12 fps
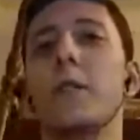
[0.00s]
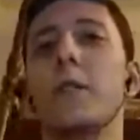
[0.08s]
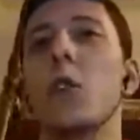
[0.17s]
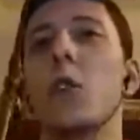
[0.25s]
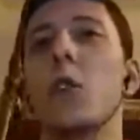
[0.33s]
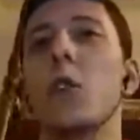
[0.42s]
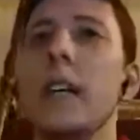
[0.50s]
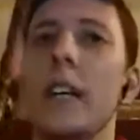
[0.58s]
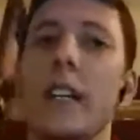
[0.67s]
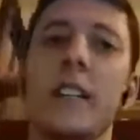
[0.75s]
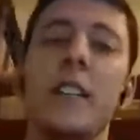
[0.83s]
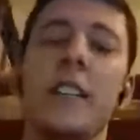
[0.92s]
from
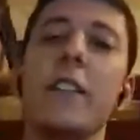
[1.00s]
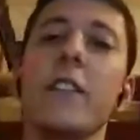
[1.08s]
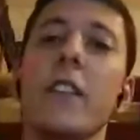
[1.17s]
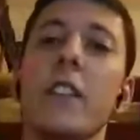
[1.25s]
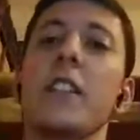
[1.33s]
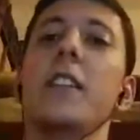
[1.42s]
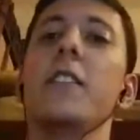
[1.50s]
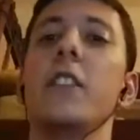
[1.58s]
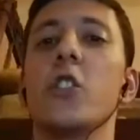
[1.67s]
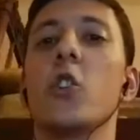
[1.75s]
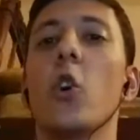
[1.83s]
the TV